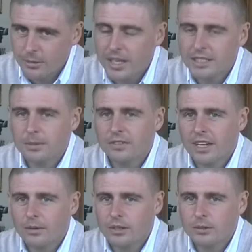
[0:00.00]
Well, to be
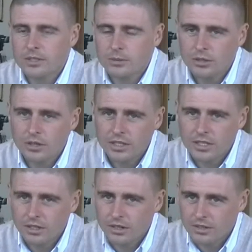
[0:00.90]
fair, what it was good in the
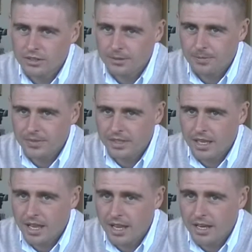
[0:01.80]
stalls,
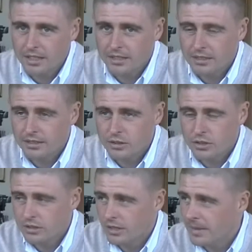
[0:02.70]
and
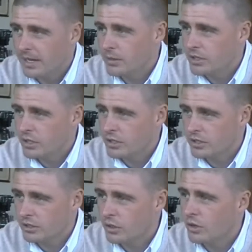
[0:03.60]
yeah. It was just
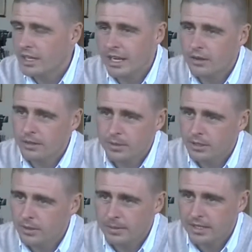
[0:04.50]
totally out of the
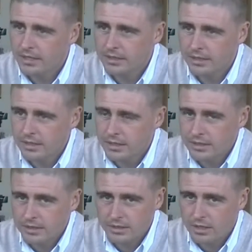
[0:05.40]
blue. I mean,
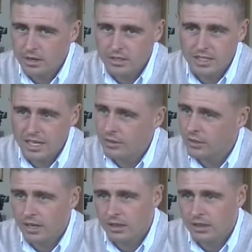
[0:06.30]
the horse had never done